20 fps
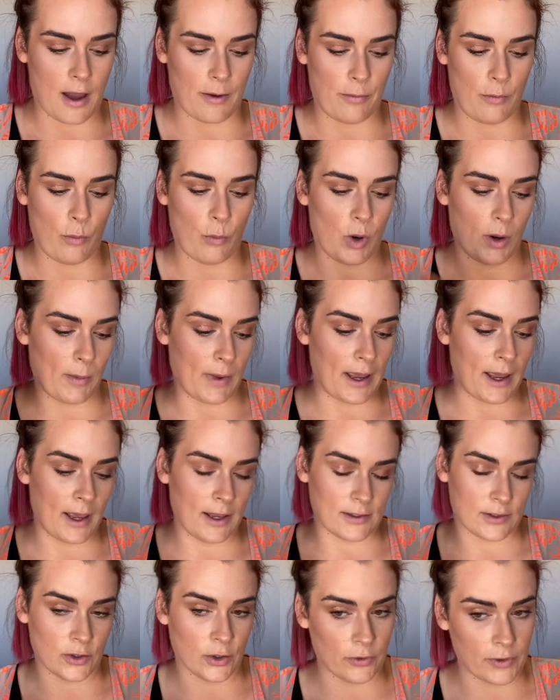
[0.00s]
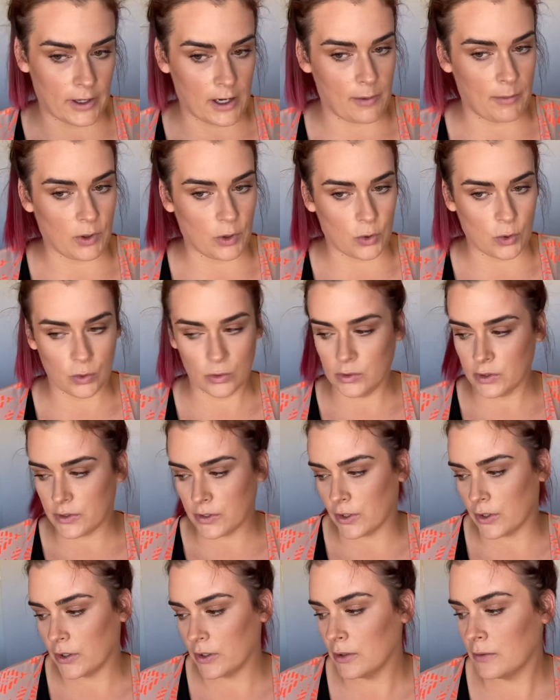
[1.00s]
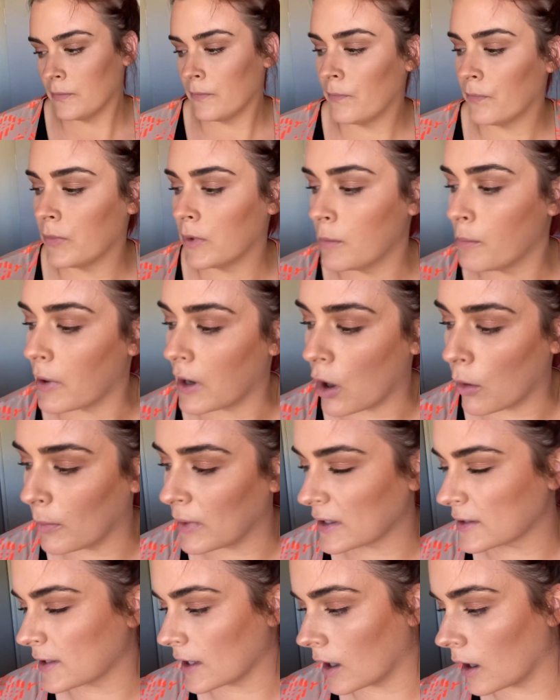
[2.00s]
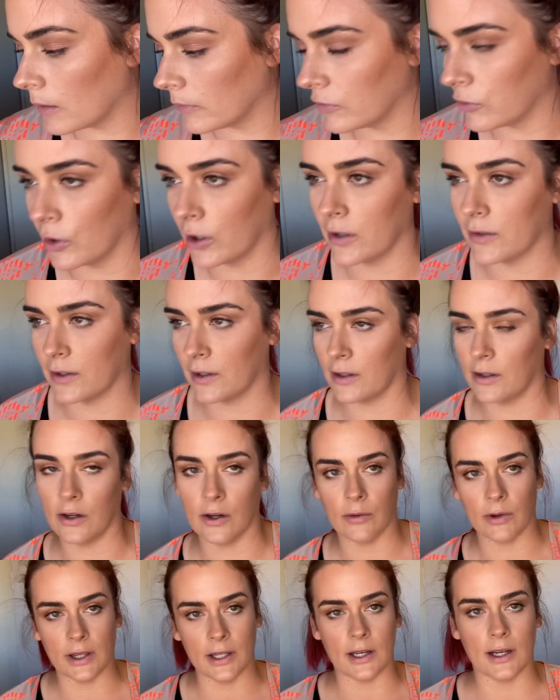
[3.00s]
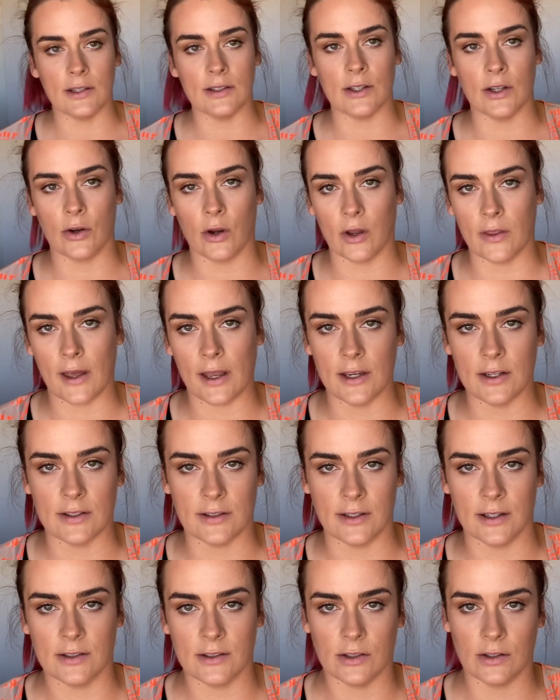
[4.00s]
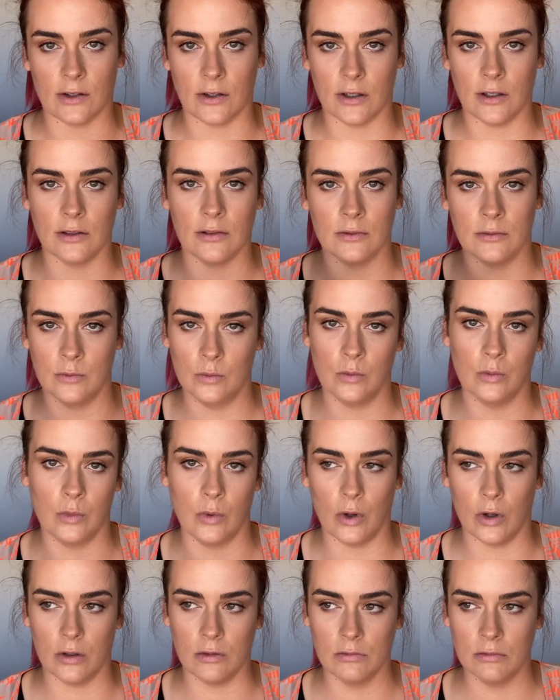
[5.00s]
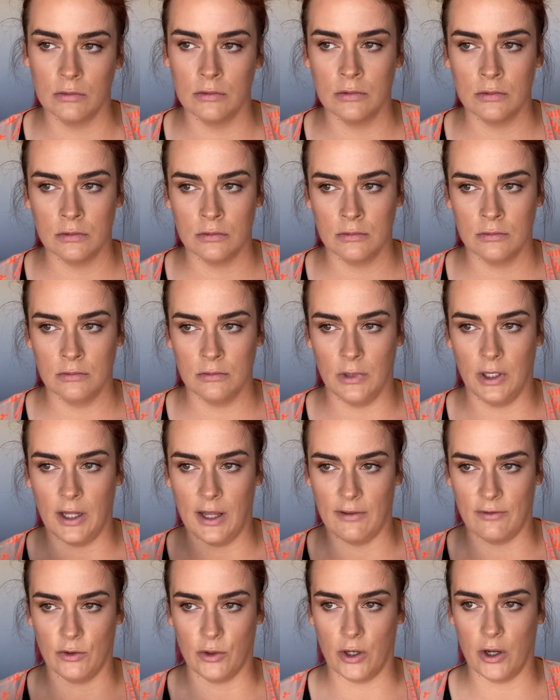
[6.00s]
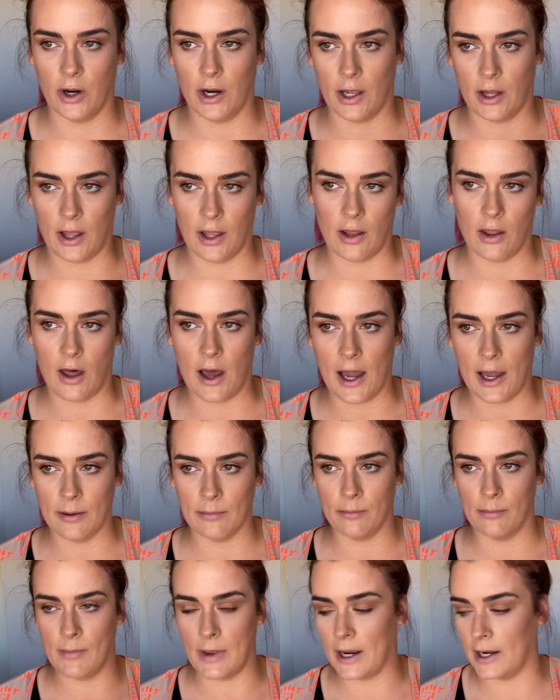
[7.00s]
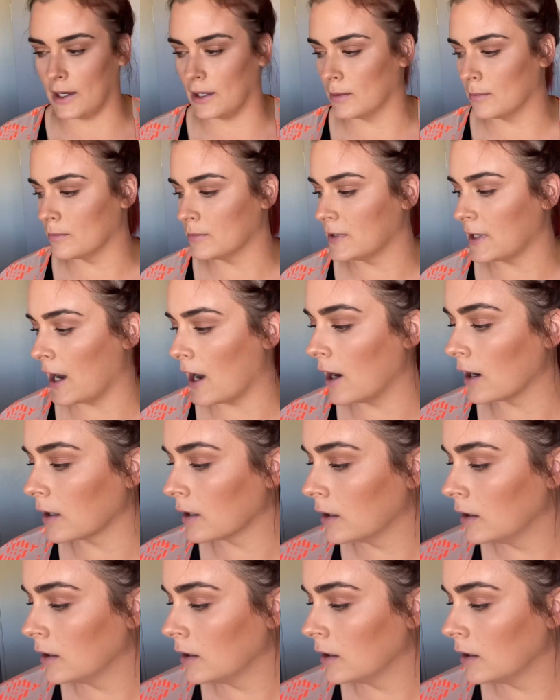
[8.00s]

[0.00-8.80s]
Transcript: When my hair's not red, I'm a cooler tone, but I'll mix that up for you, so you don't really need to know that. You just need to know what level you're at, like light, medium, dark.